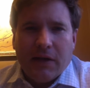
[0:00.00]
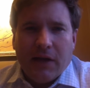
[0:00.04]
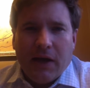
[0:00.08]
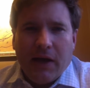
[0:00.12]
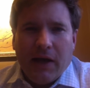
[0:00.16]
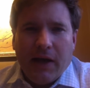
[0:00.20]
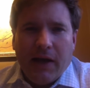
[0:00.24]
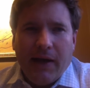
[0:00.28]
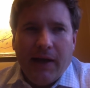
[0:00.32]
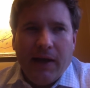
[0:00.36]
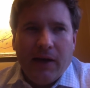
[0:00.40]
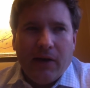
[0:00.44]

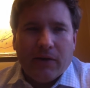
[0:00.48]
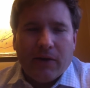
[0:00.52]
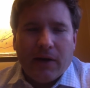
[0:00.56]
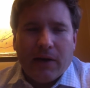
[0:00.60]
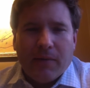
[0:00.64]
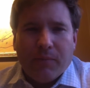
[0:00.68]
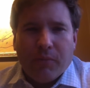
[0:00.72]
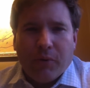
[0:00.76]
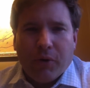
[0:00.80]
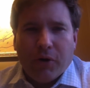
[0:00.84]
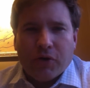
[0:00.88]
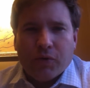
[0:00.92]
held
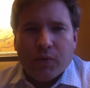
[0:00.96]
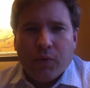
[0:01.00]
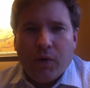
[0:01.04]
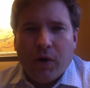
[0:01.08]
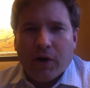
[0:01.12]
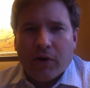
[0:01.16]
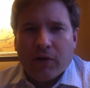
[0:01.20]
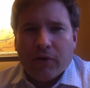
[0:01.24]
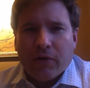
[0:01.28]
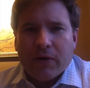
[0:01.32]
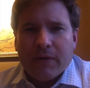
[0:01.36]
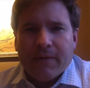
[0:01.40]
at
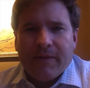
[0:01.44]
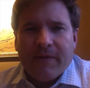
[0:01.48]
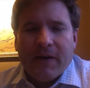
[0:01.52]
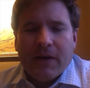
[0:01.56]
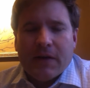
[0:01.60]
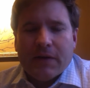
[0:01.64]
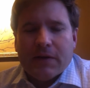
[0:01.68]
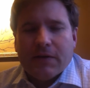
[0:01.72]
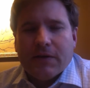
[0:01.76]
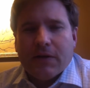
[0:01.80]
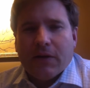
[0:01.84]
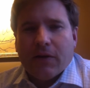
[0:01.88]
Bridgewater
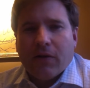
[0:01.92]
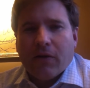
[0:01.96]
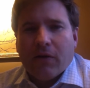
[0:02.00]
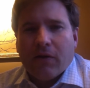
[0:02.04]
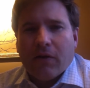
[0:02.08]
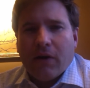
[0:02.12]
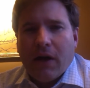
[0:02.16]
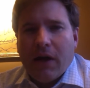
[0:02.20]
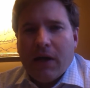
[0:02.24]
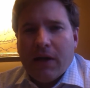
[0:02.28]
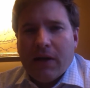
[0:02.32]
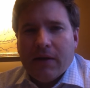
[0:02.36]
Event Center,
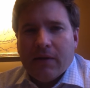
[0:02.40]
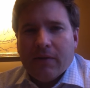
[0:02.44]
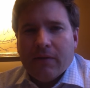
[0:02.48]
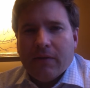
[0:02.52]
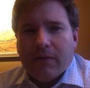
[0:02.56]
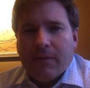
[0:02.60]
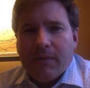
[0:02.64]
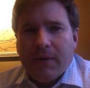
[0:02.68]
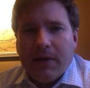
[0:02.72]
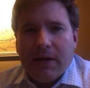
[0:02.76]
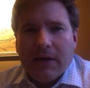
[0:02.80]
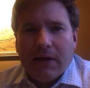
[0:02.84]
and
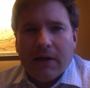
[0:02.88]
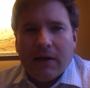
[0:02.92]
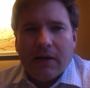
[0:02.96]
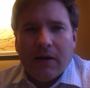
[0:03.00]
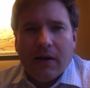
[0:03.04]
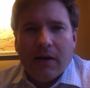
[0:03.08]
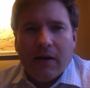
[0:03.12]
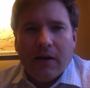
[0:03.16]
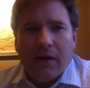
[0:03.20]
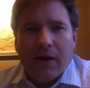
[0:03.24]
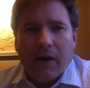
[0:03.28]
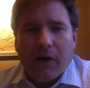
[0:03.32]
is
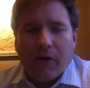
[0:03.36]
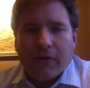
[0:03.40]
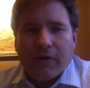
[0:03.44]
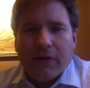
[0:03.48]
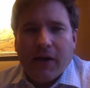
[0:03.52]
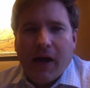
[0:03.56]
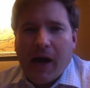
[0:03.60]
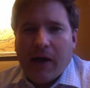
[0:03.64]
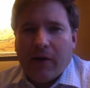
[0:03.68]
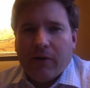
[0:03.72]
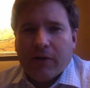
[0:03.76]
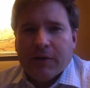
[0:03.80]
being our
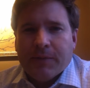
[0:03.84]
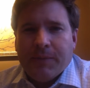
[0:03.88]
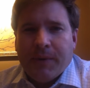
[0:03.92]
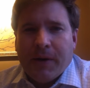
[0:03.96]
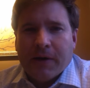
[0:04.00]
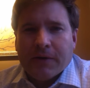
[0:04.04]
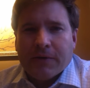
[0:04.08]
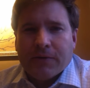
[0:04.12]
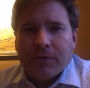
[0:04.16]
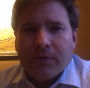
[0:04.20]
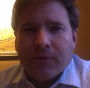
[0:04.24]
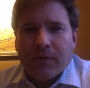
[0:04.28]
title
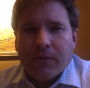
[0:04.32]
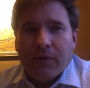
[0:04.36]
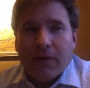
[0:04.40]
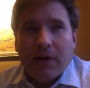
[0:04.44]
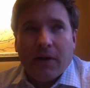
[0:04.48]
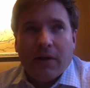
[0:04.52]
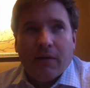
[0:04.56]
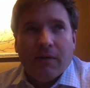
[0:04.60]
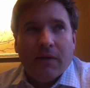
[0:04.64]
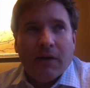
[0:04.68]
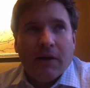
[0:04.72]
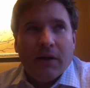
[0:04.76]
sponsor for
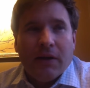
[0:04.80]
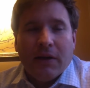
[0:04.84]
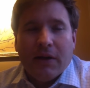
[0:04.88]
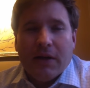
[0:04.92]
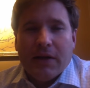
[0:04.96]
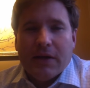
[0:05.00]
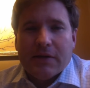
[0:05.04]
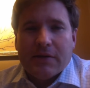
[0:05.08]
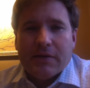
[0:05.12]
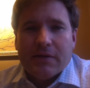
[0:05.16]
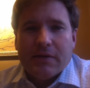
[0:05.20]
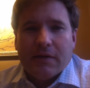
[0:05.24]
the event
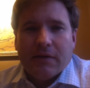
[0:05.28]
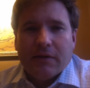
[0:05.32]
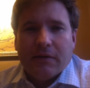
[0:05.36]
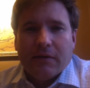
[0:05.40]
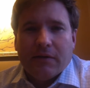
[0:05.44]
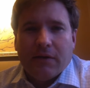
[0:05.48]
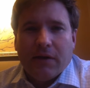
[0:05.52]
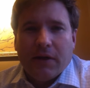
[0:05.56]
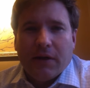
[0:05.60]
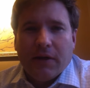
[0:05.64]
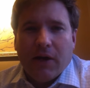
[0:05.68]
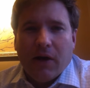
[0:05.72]
is
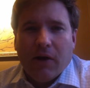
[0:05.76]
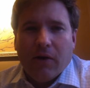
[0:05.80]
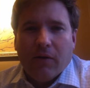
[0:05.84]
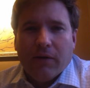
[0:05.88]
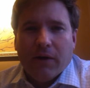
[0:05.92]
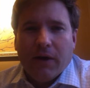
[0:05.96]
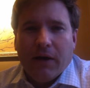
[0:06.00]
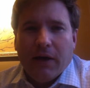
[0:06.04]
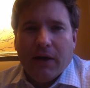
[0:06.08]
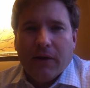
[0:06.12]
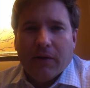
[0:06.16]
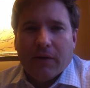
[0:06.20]

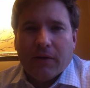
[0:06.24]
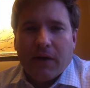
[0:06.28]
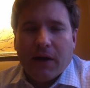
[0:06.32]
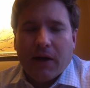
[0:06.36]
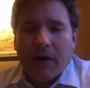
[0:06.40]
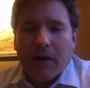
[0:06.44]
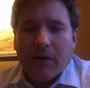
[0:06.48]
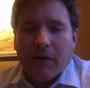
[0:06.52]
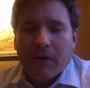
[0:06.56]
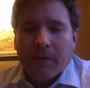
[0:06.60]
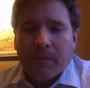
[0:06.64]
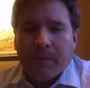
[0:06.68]
Tenova
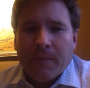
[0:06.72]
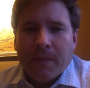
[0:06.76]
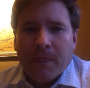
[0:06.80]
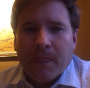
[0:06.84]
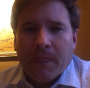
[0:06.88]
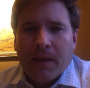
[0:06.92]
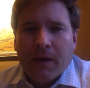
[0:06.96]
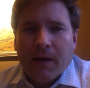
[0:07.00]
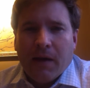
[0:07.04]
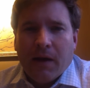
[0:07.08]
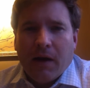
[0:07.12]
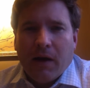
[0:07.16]
Healthcare.
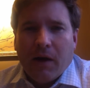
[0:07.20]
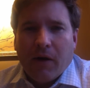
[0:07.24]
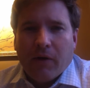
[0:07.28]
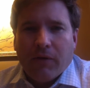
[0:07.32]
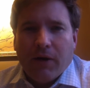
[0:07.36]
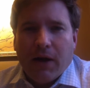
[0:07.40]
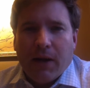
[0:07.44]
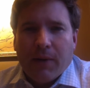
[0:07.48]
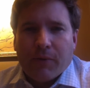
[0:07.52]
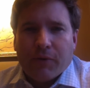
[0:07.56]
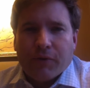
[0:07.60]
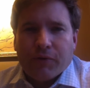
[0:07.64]
Our
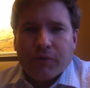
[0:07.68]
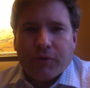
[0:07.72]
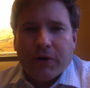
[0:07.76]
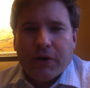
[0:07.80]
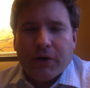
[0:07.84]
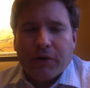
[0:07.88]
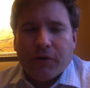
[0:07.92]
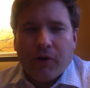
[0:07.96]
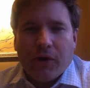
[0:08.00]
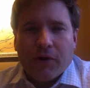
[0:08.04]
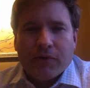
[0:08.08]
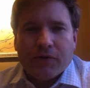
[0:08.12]
neighbors right
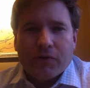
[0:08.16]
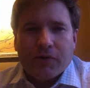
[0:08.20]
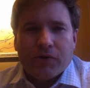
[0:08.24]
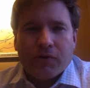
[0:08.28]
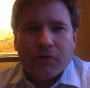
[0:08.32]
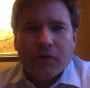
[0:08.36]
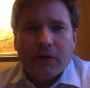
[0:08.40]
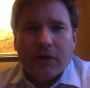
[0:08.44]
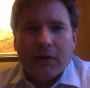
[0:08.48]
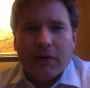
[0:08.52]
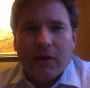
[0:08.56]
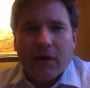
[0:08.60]
across the
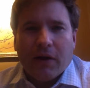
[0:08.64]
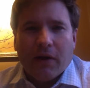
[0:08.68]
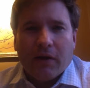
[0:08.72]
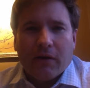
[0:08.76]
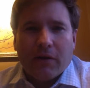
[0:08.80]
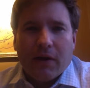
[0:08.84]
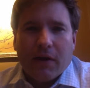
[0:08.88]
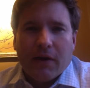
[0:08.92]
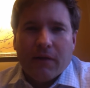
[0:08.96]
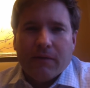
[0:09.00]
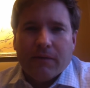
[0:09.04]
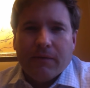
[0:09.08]
street there.
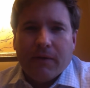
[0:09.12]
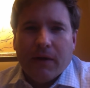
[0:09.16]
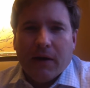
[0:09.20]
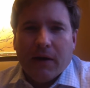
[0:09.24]
They've